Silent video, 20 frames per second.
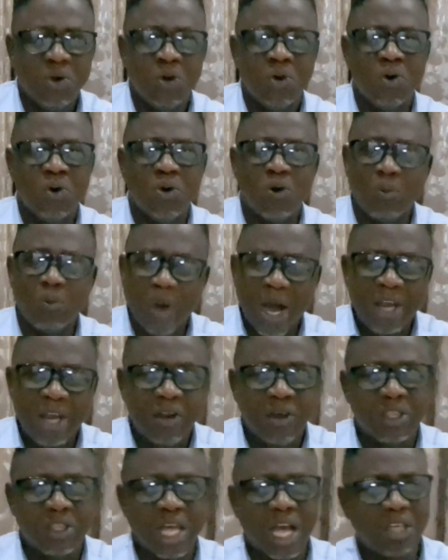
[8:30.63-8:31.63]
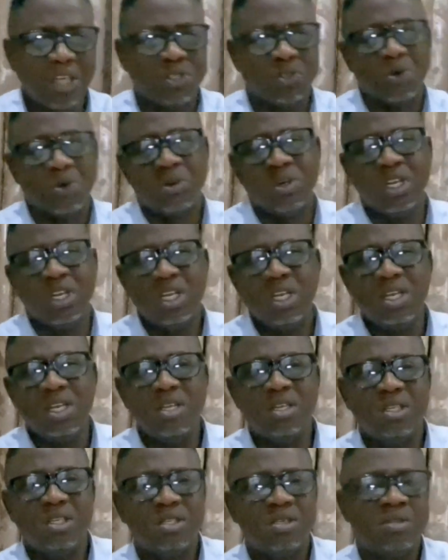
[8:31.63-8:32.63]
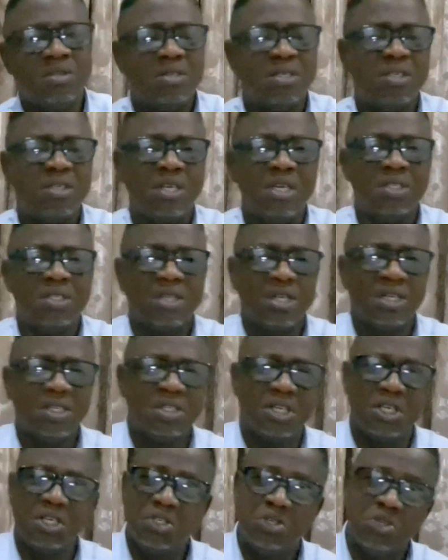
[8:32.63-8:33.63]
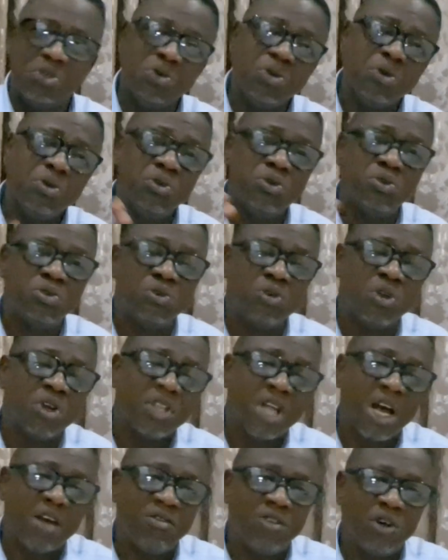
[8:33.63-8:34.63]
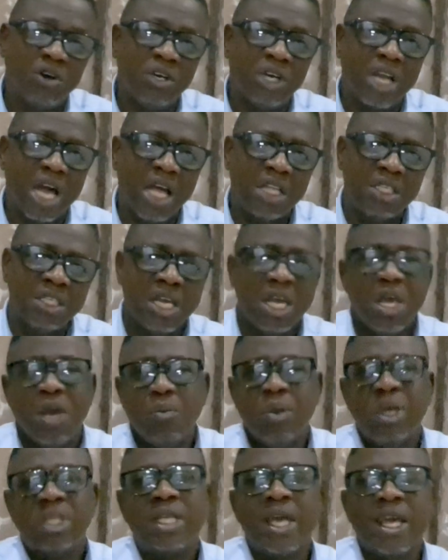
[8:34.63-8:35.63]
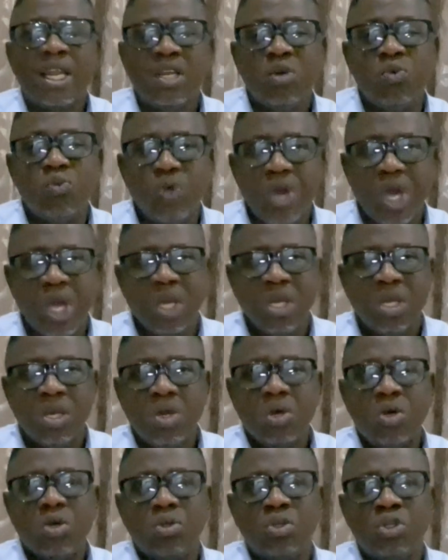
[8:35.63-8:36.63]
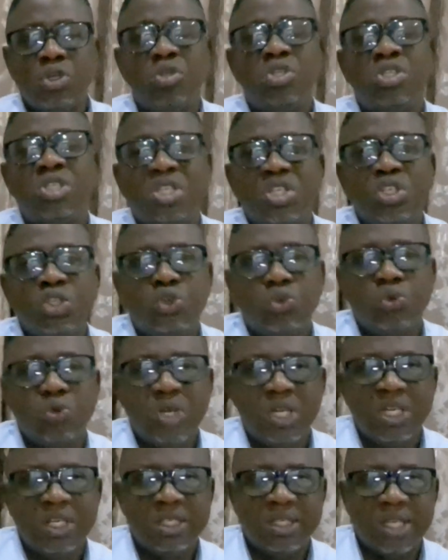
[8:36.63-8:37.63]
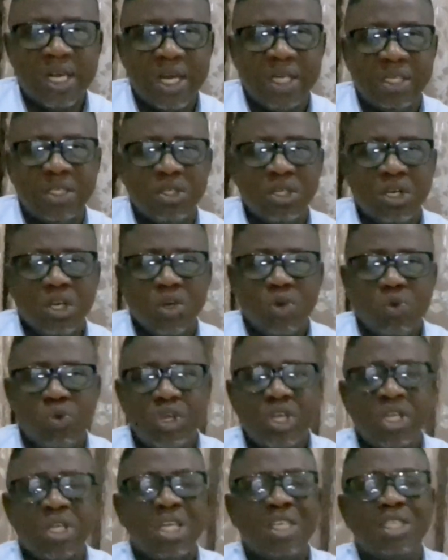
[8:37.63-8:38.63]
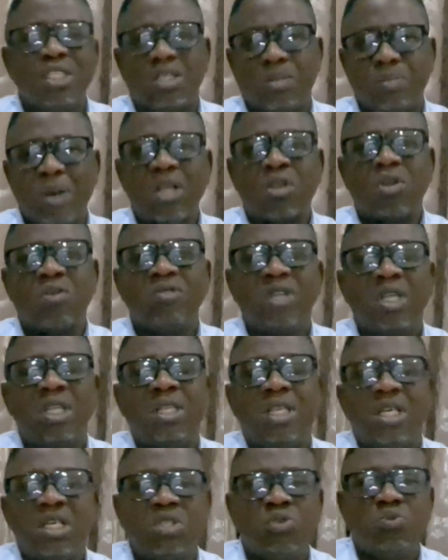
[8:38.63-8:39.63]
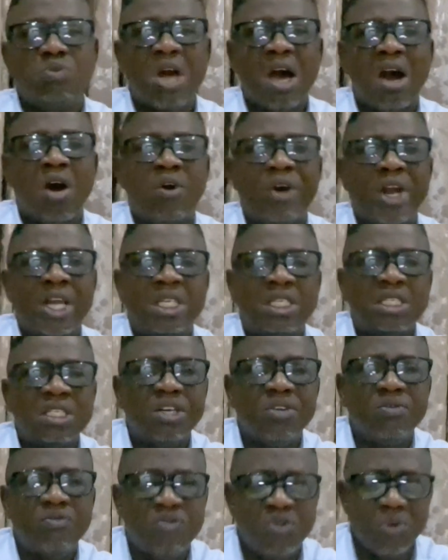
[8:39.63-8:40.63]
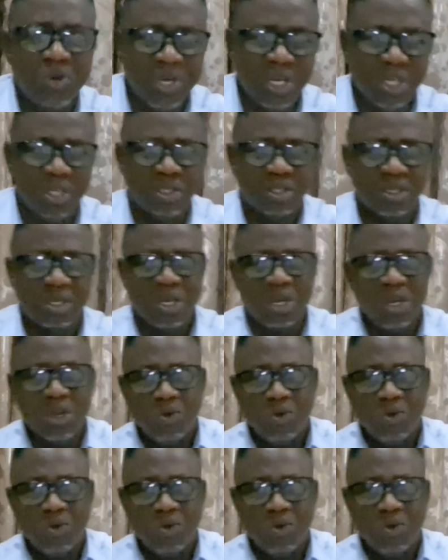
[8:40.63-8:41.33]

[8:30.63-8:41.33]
Oh, my daughter, sorry, this. Do you know you should not have done that? But anyway, the things you listed is part of the things we are already reviewing.